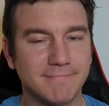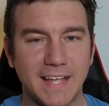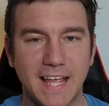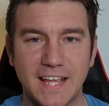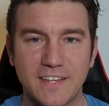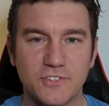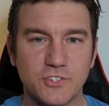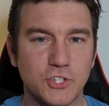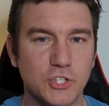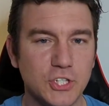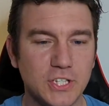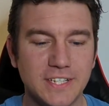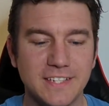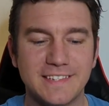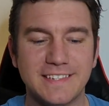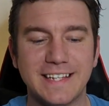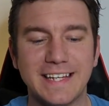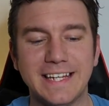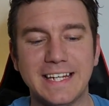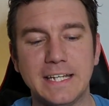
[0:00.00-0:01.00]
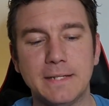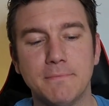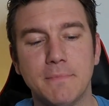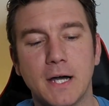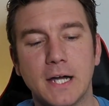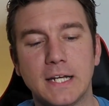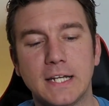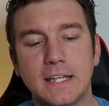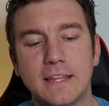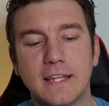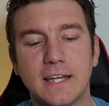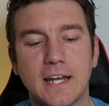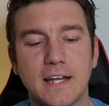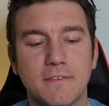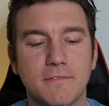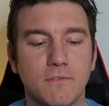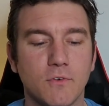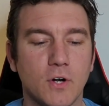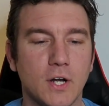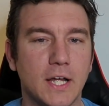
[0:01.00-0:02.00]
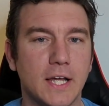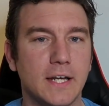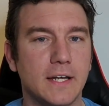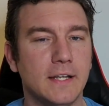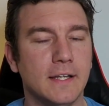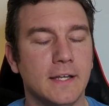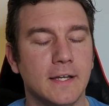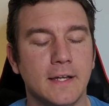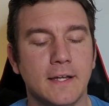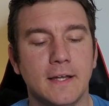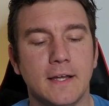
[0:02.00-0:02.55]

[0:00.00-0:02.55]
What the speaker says: As good as anybody that I've read,